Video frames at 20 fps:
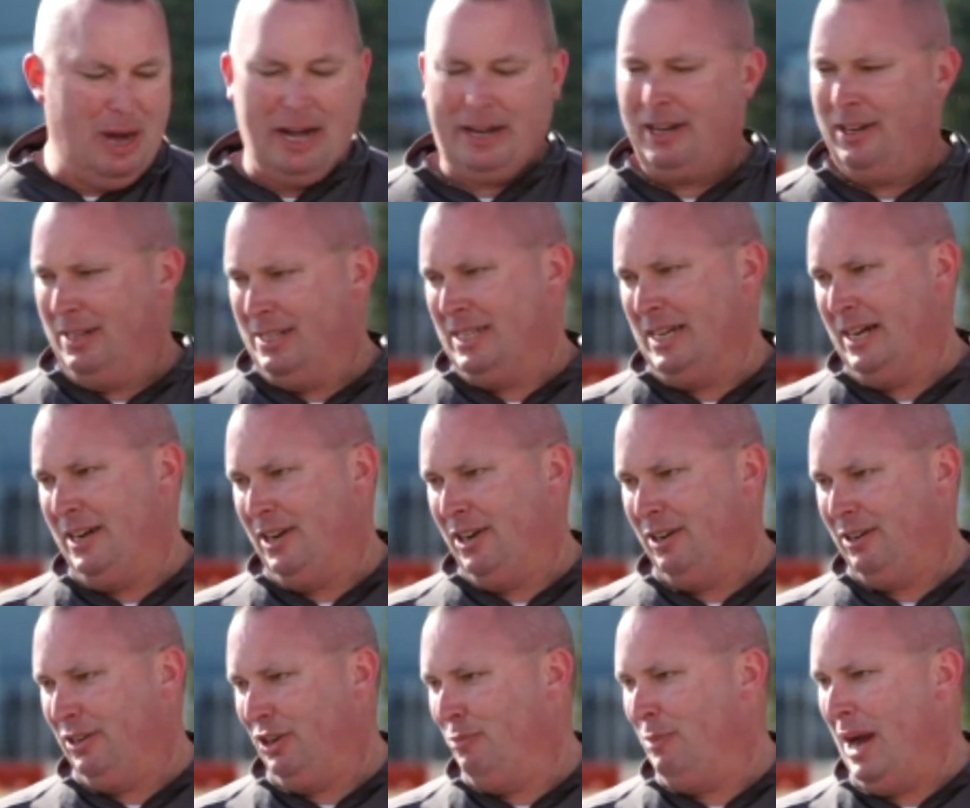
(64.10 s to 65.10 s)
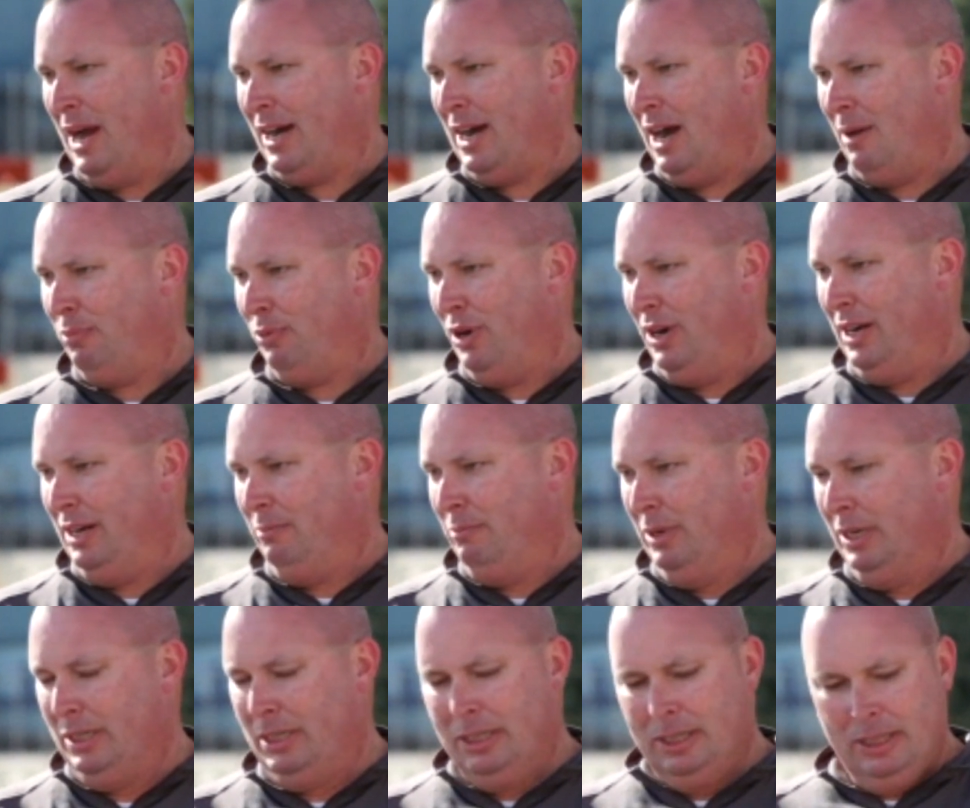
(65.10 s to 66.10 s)
back to the scene here, and they're back operating.
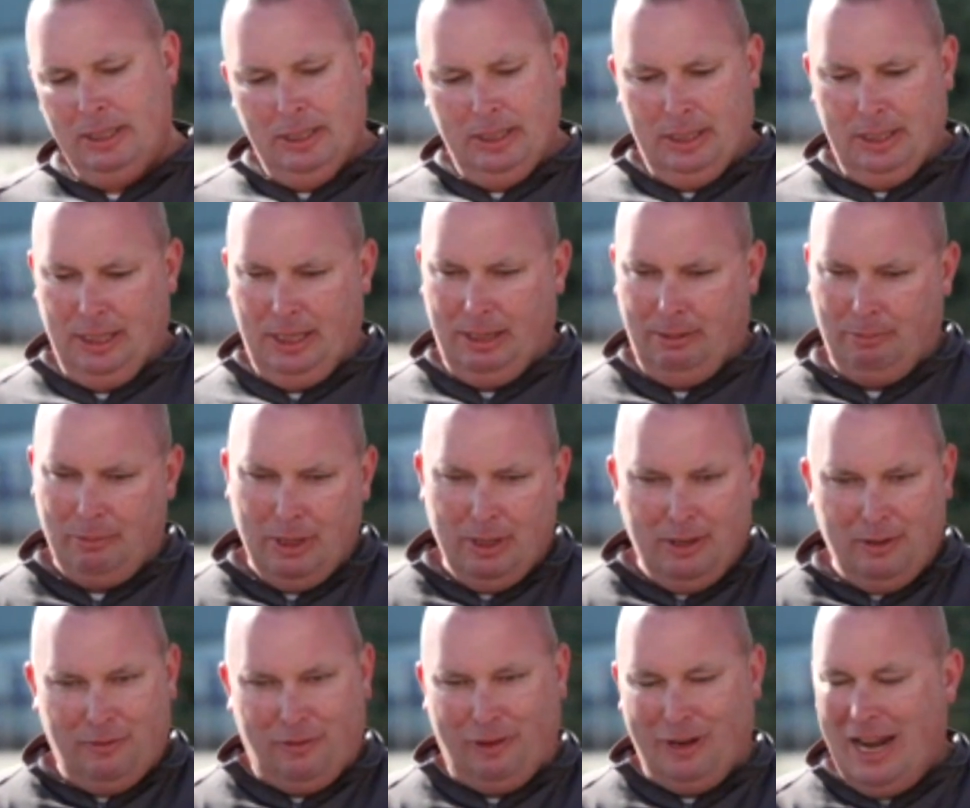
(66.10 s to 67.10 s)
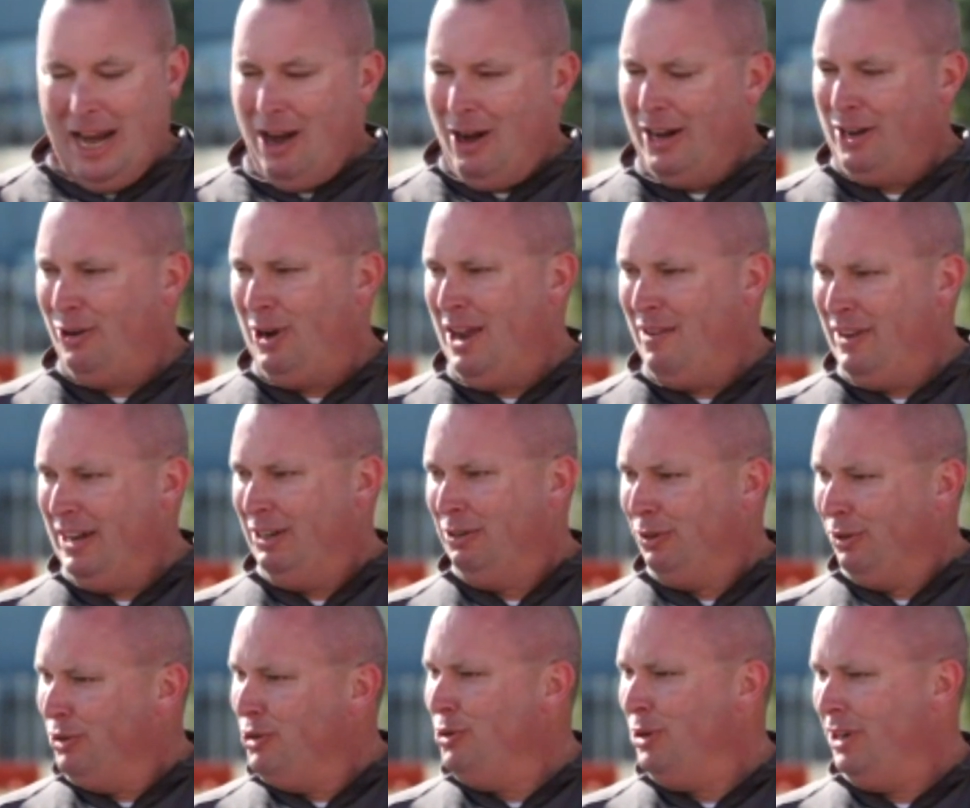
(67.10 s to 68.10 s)
But um, for now, I don't have any
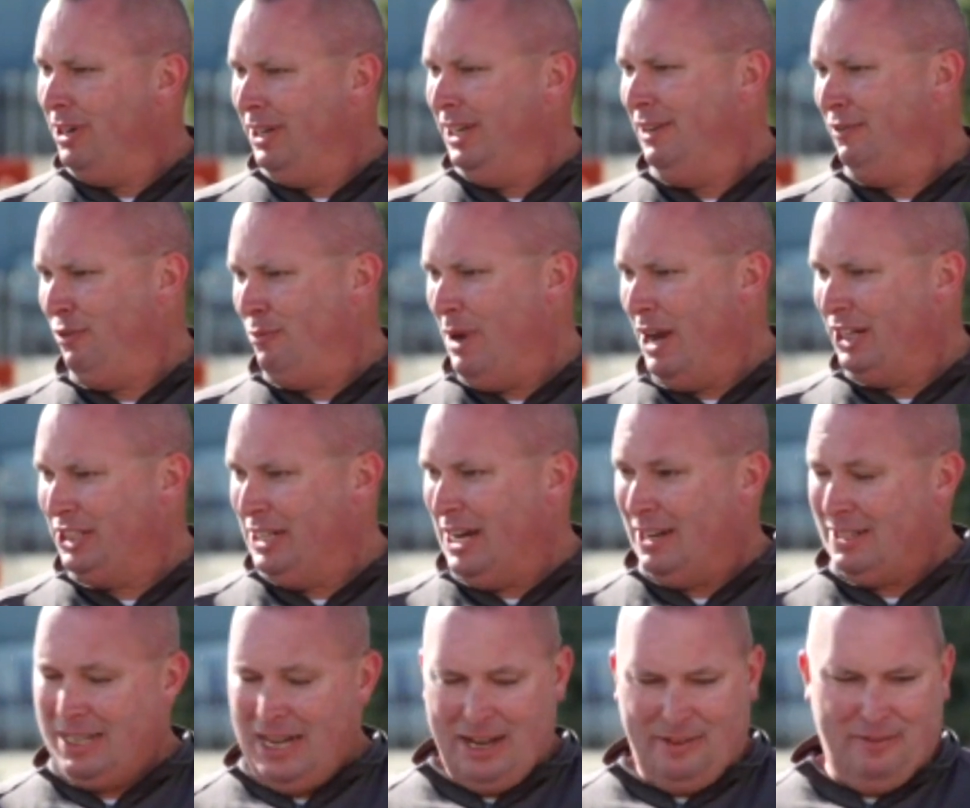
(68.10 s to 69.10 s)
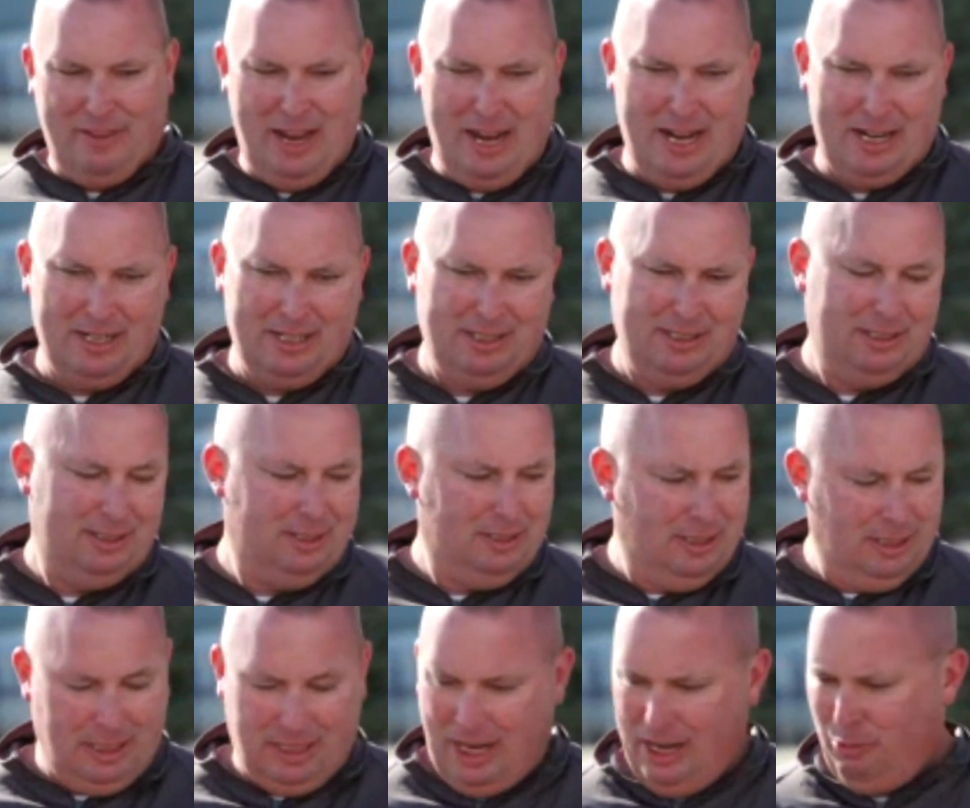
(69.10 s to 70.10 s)
real new information outside of that.
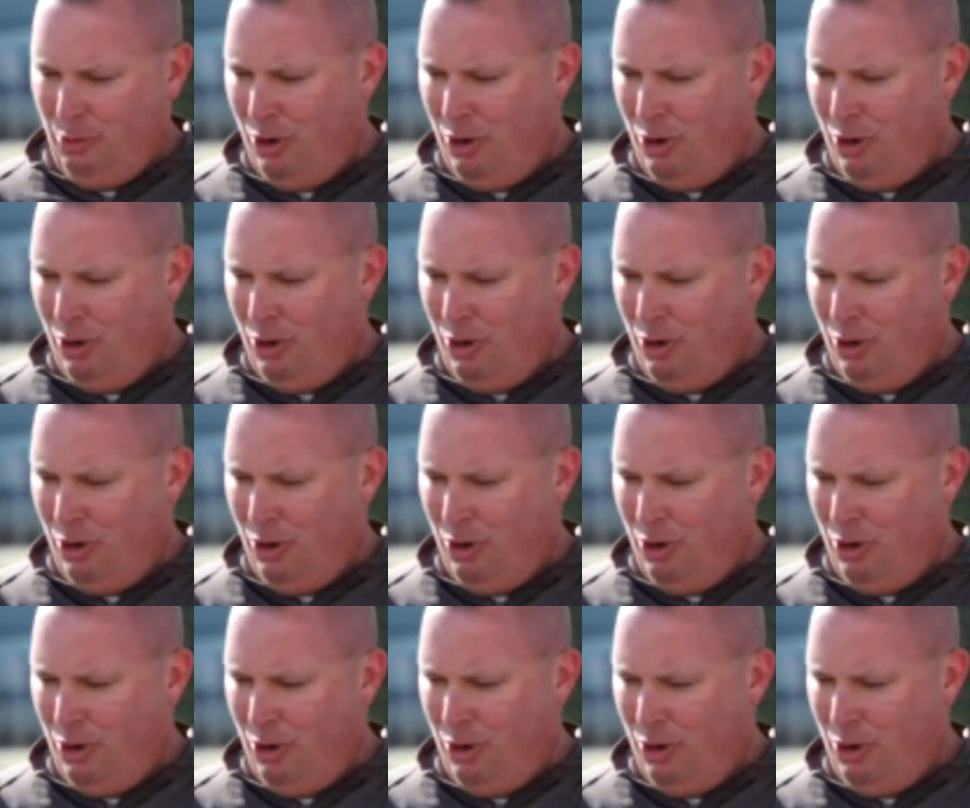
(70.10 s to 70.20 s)
And